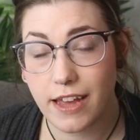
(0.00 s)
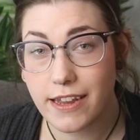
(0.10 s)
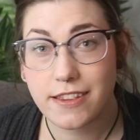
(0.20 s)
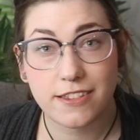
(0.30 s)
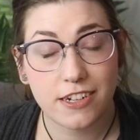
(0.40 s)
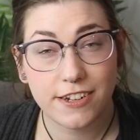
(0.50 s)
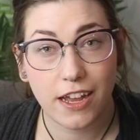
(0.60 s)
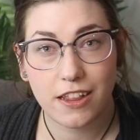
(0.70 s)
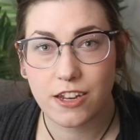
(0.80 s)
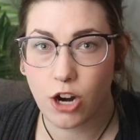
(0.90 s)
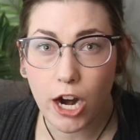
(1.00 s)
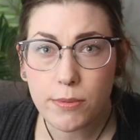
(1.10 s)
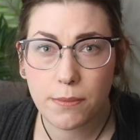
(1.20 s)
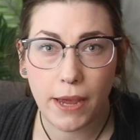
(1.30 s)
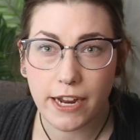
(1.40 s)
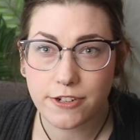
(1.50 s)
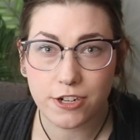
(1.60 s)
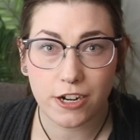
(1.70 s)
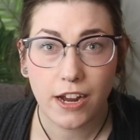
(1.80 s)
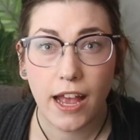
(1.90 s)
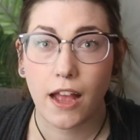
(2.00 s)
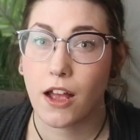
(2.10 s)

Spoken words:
like Citadel and Army Painter,